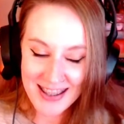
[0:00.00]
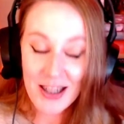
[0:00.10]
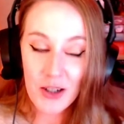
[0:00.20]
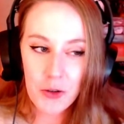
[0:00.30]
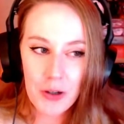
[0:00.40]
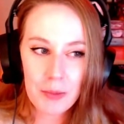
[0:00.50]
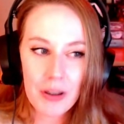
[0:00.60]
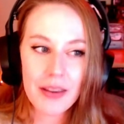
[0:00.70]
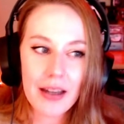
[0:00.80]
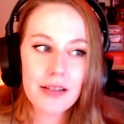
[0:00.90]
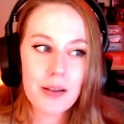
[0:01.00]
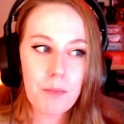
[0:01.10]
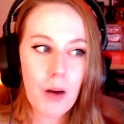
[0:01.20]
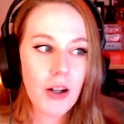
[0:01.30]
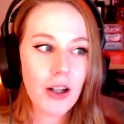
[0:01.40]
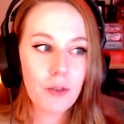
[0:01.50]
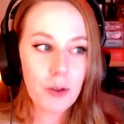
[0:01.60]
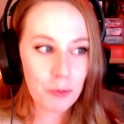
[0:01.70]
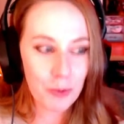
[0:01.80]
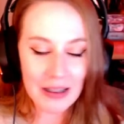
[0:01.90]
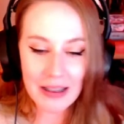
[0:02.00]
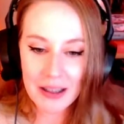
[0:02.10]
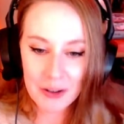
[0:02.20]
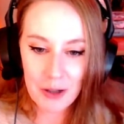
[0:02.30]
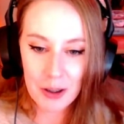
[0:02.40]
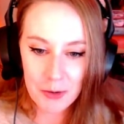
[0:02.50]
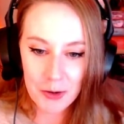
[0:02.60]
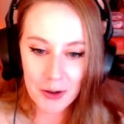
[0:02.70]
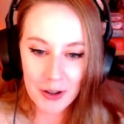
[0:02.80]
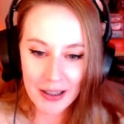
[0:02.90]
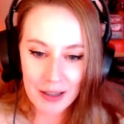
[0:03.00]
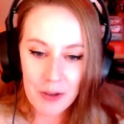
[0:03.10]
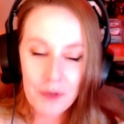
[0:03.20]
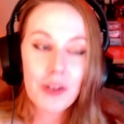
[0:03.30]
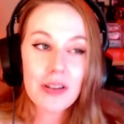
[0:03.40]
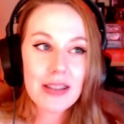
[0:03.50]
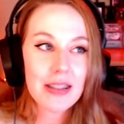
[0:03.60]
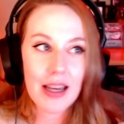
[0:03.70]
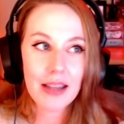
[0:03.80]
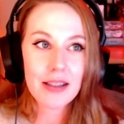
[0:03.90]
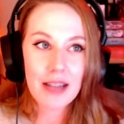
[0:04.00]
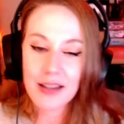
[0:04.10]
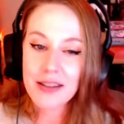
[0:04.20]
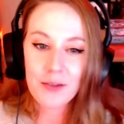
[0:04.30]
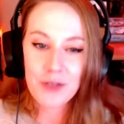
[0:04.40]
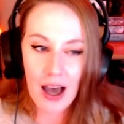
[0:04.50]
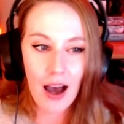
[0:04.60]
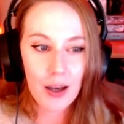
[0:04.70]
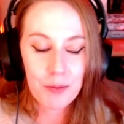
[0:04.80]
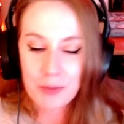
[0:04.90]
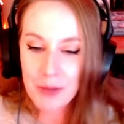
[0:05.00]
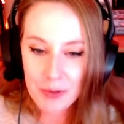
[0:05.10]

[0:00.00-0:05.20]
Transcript: an incredible. That is a mark of a really incredible horror game. If you can stand oh, the yeah. test of time and people